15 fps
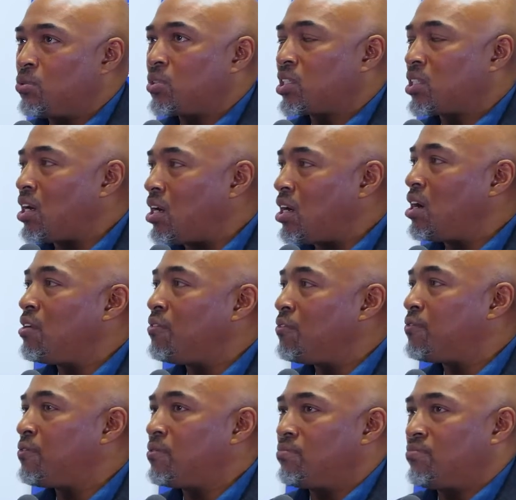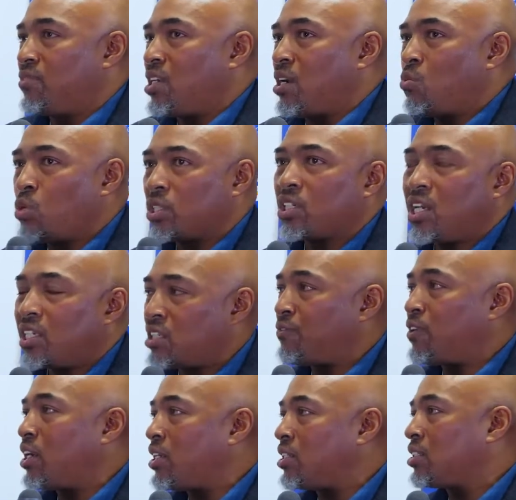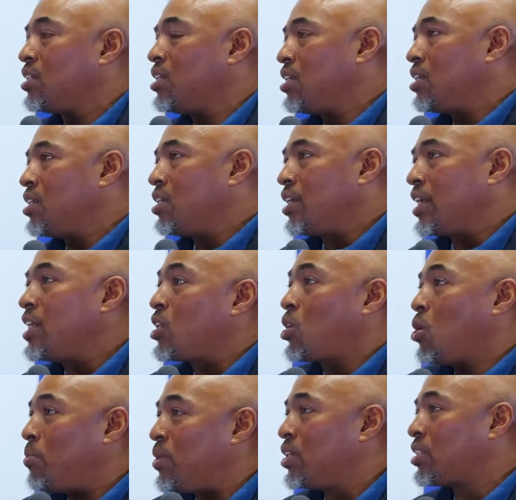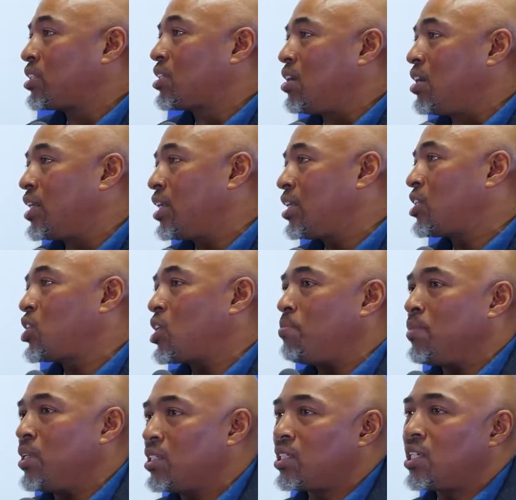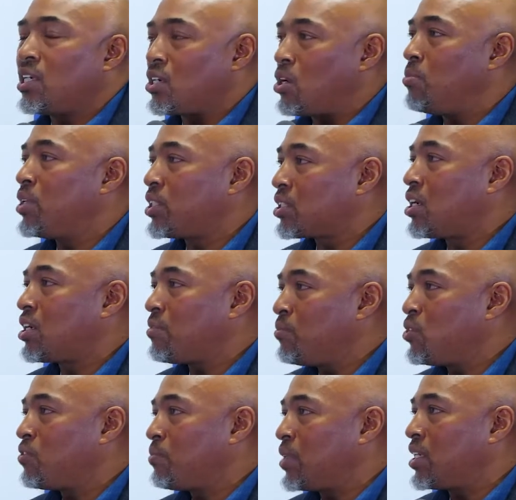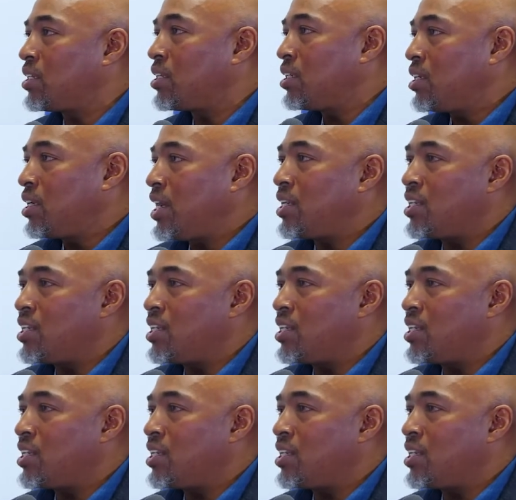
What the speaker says: start of, you know, what's classified as e-commerce kind of shipments, e-commerce kind of movement, and